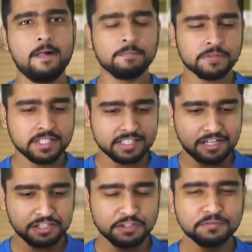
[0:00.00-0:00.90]

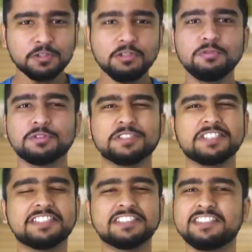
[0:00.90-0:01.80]
Now, evolution
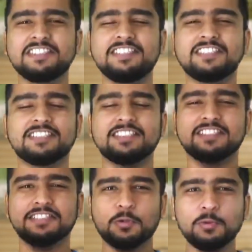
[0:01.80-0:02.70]
doesn't
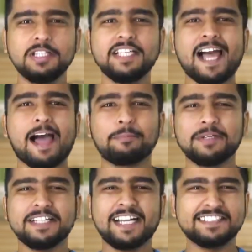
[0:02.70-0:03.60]
only
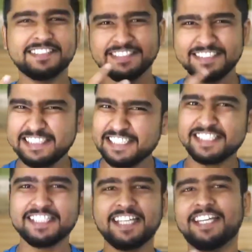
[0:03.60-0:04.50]
happen at the
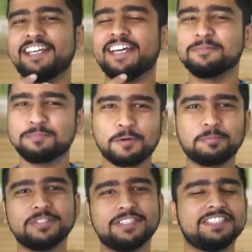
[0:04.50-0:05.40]
DNA and
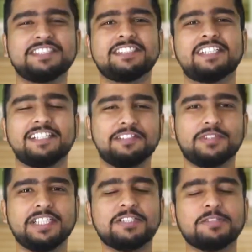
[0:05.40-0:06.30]
population level.
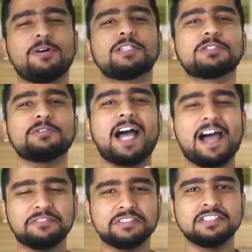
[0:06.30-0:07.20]
It also
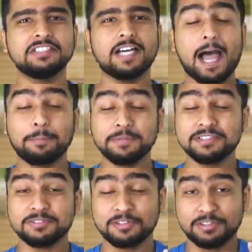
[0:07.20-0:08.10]
happens
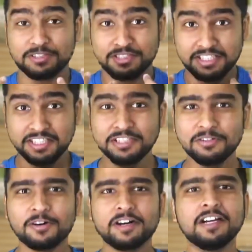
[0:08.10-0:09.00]
on
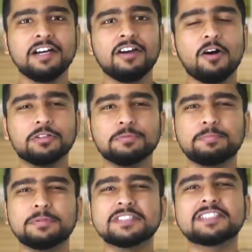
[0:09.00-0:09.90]
your
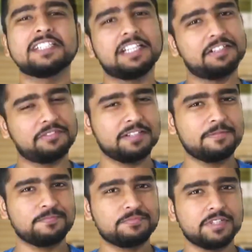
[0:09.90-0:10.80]
personal level,
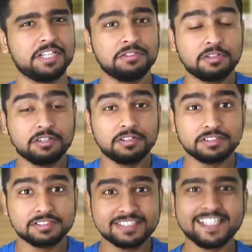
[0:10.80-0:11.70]
in
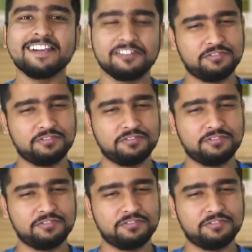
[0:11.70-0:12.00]
yourself,